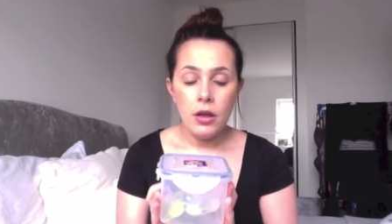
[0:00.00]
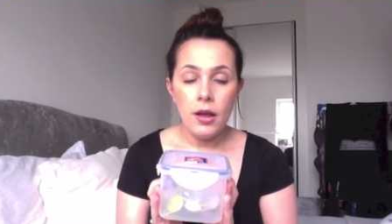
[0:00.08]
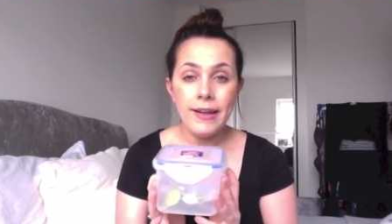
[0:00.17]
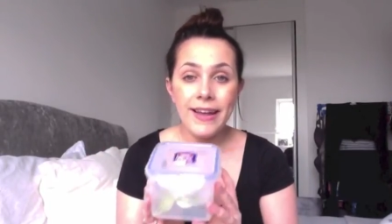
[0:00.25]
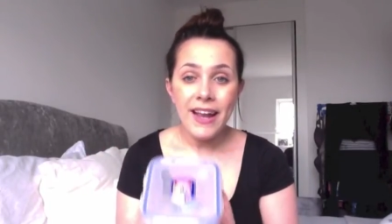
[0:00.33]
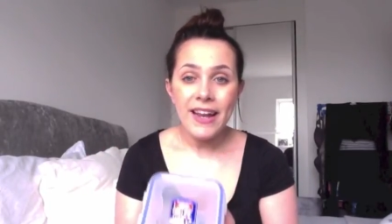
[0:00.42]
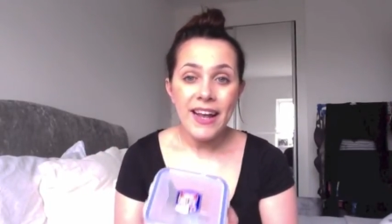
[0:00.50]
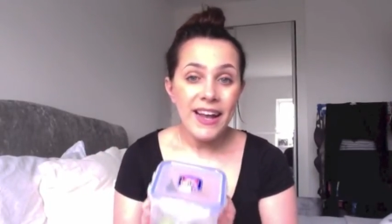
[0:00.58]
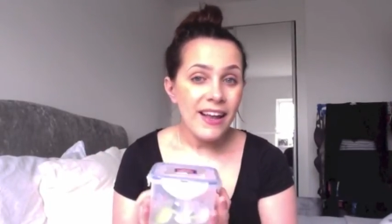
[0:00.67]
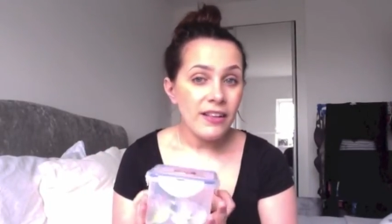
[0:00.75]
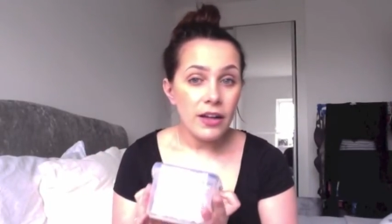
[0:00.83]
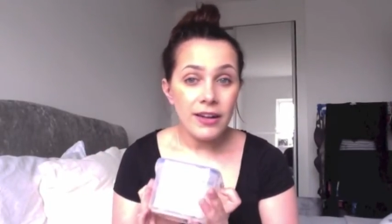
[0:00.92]
Again, it,
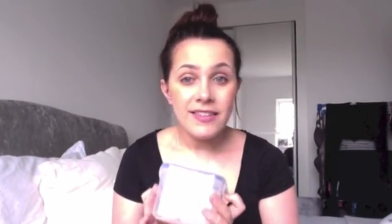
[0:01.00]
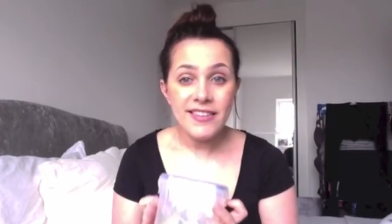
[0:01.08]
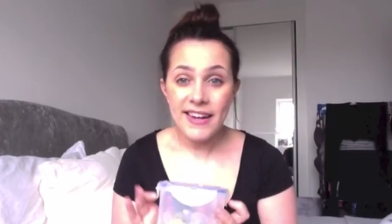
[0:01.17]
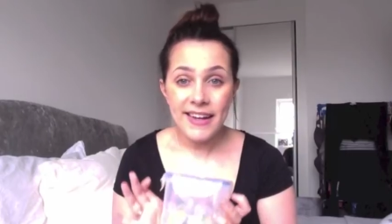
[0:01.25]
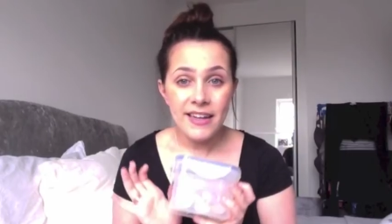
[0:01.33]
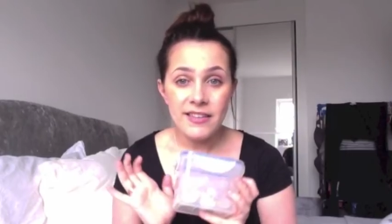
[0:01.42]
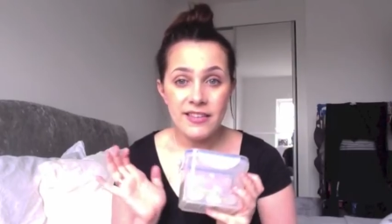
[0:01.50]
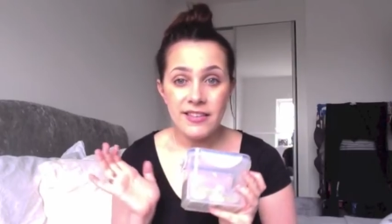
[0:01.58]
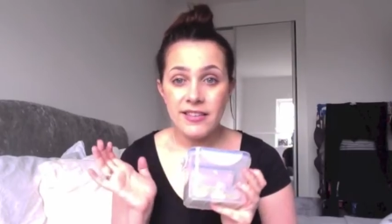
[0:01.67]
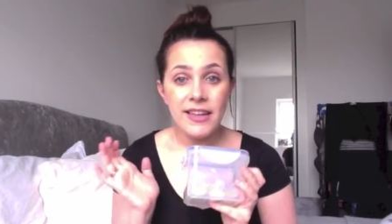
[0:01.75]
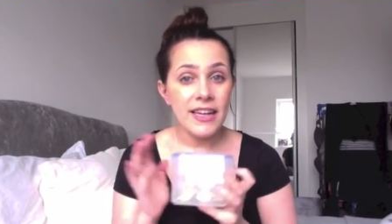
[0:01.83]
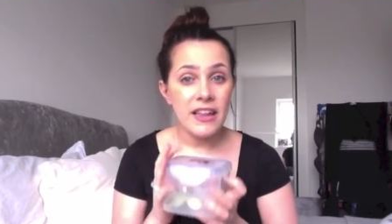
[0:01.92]
like I said, it's a
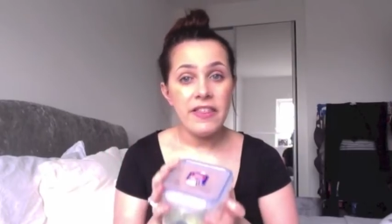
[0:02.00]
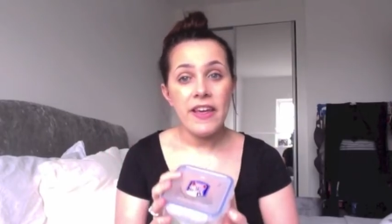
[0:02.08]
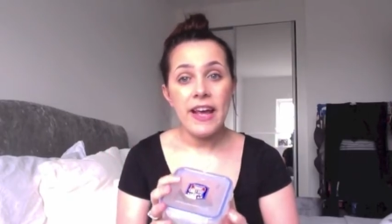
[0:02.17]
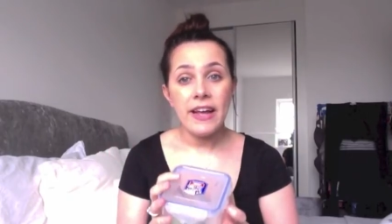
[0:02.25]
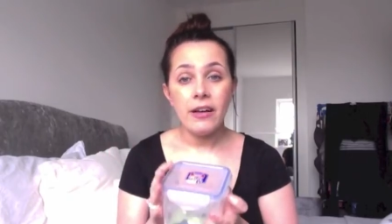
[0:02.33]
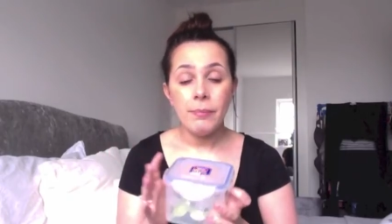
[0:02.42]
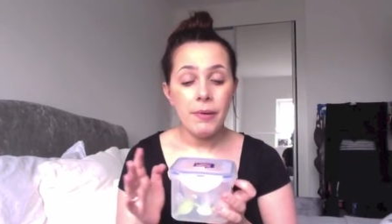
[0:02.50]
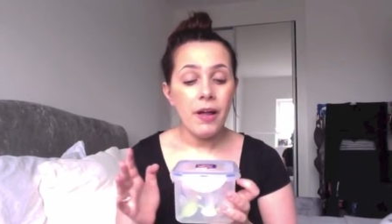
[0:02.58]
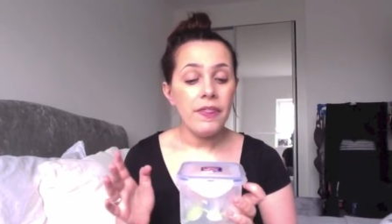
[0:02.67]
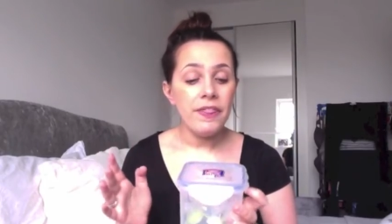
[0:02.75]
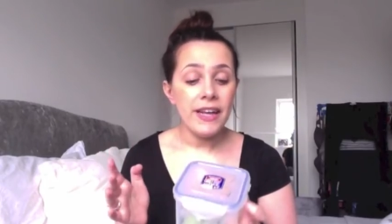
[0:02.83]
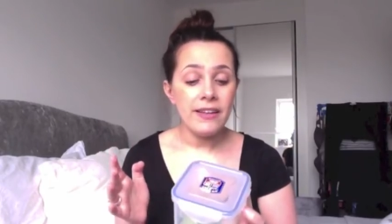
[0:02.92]
silly thing,
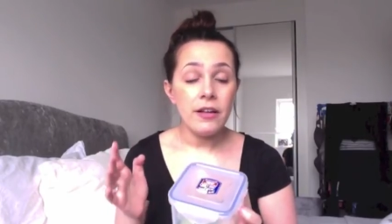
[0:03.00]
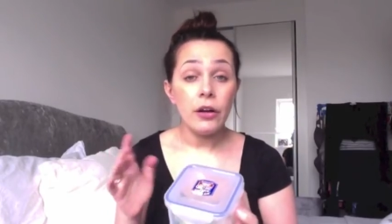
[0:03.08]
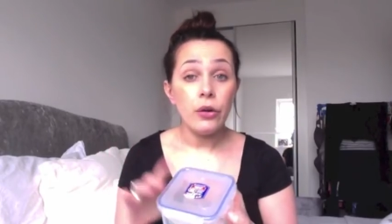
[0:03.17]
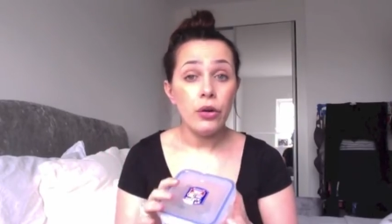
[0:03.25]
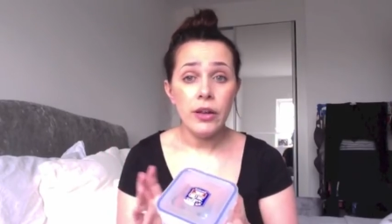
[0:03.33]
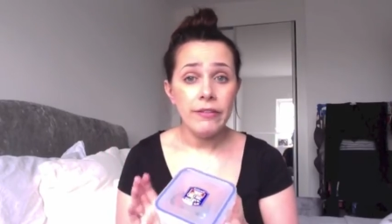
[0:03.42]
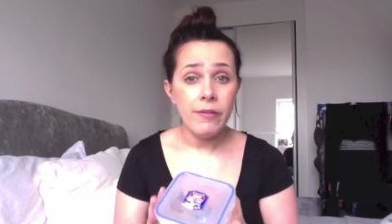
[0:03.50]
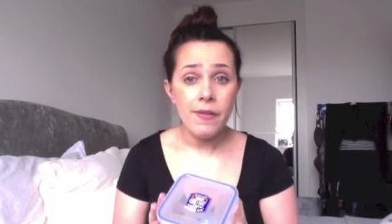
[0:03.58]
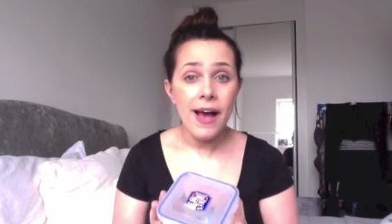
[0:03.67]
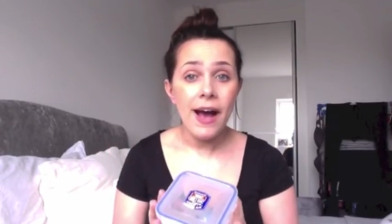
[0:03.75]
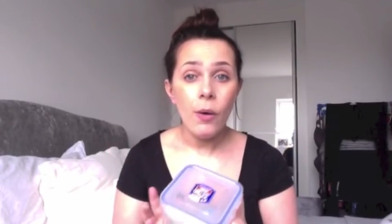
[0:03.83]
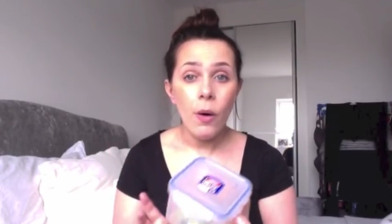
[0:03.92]
but this I couldn't live
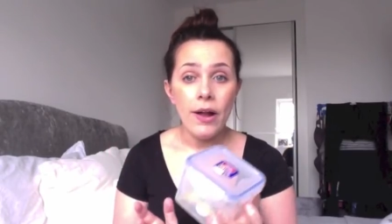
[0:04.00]
without.